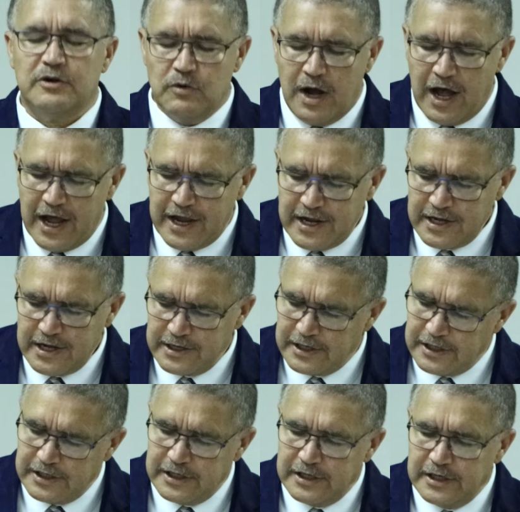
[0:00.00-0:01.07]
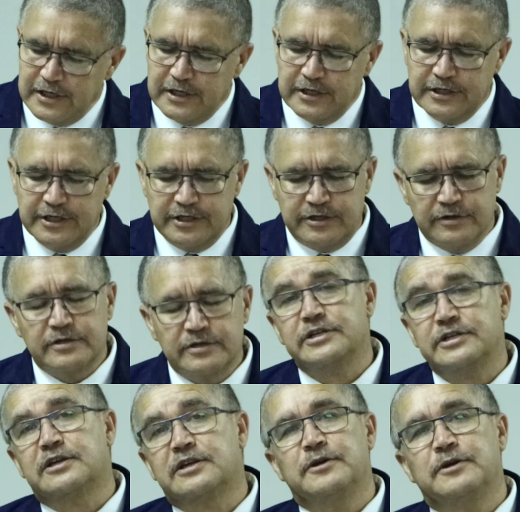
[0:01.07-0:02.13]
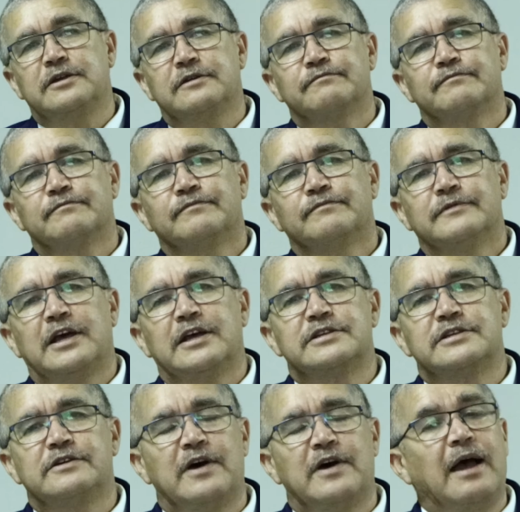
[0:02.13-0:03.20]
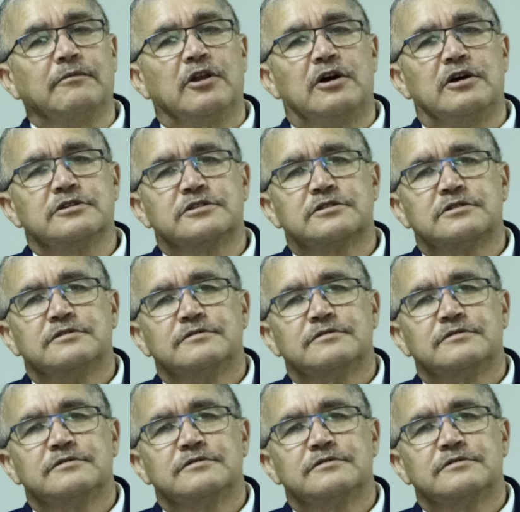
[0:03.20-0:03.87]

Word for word: why did you seek me? As if I'm lost.